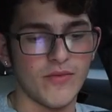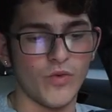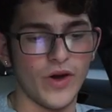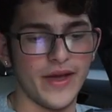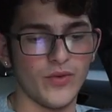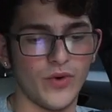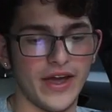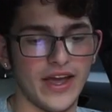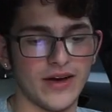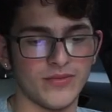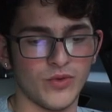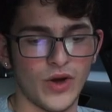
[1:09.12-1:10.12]
I'm way,
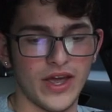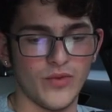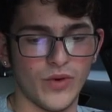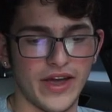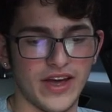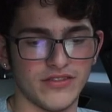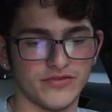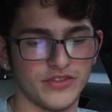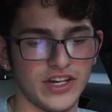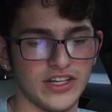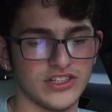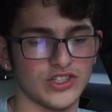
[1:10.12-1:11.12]
way, I'm way, way, I'm
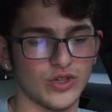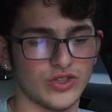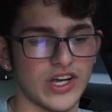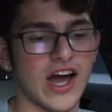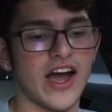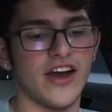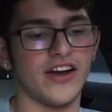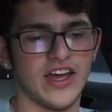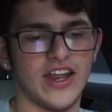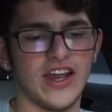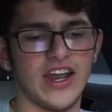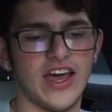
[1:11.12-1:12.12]
feeling so tired
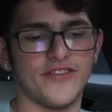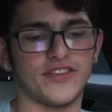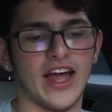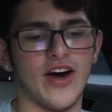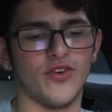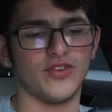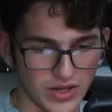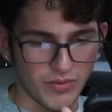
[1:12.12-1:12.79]
and left out.